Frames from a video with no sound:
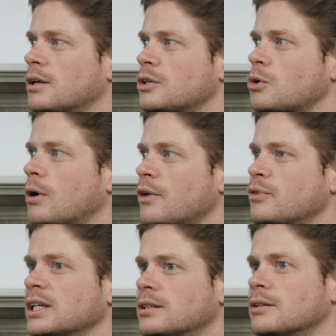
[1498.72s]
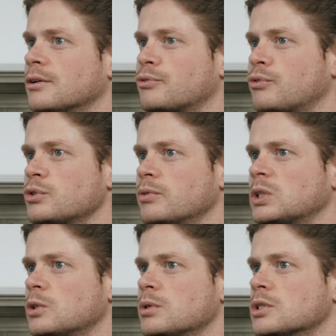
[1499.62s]
So I think the first thing
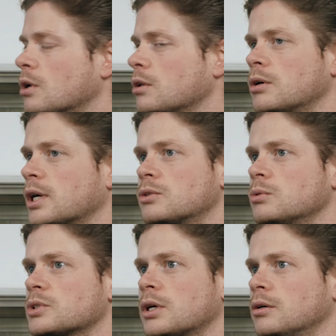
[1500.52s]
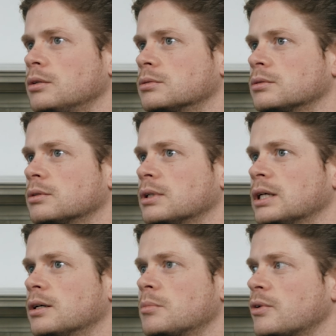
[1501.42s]
to do is not look at tools at all.
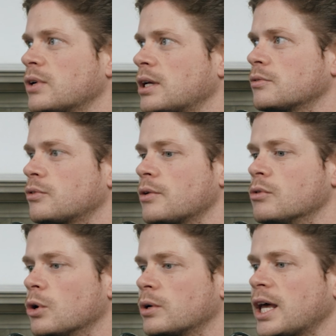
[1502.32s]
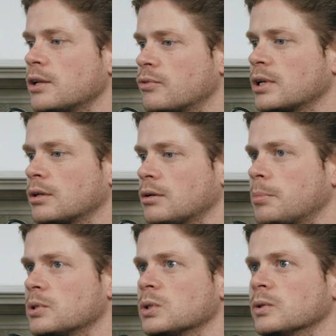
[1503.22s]
I think I've learned anything up
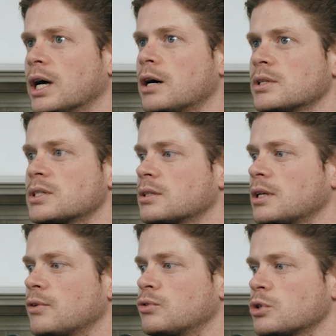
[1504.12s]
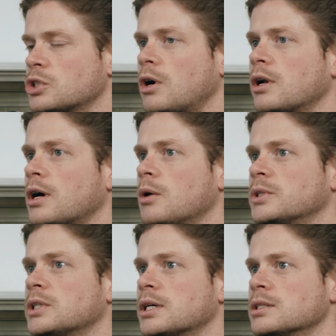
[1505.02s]
until now is if you're starting out with
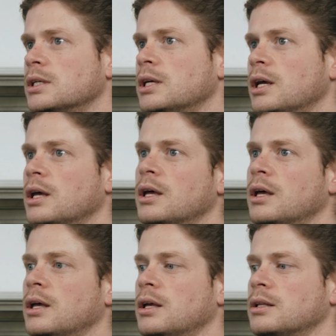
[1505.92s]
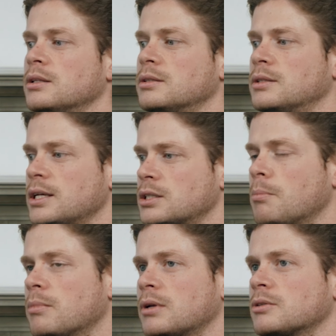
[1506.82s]
an idea, take
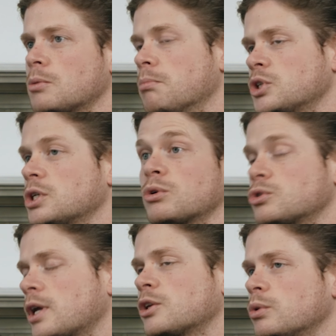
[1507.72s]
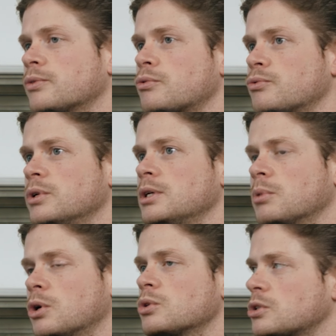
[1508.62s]
some budget or try to do it for free,
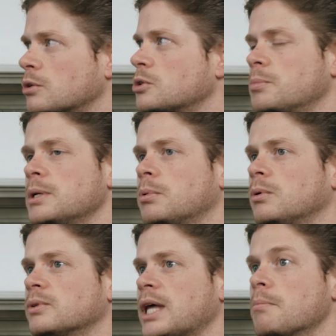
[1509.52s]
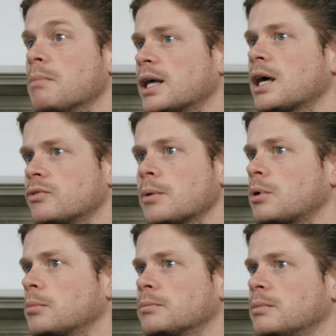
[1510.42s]
but go talk to people that might have that
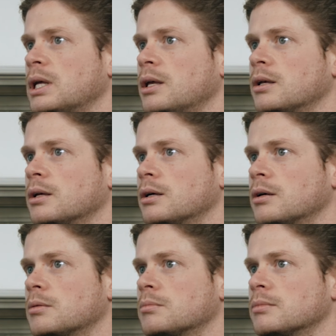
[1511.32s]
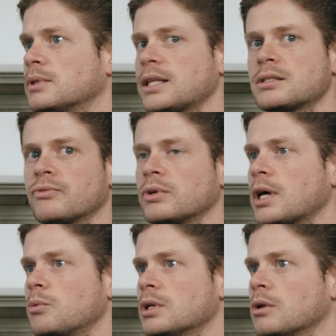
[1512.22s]
problem. That's the thing
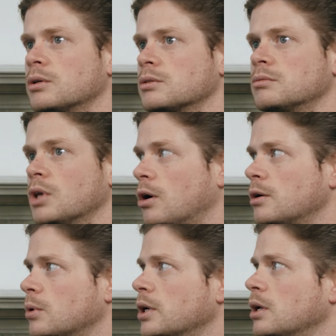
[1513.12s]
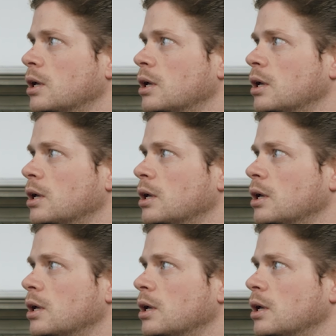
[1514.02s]
that we learned the hard way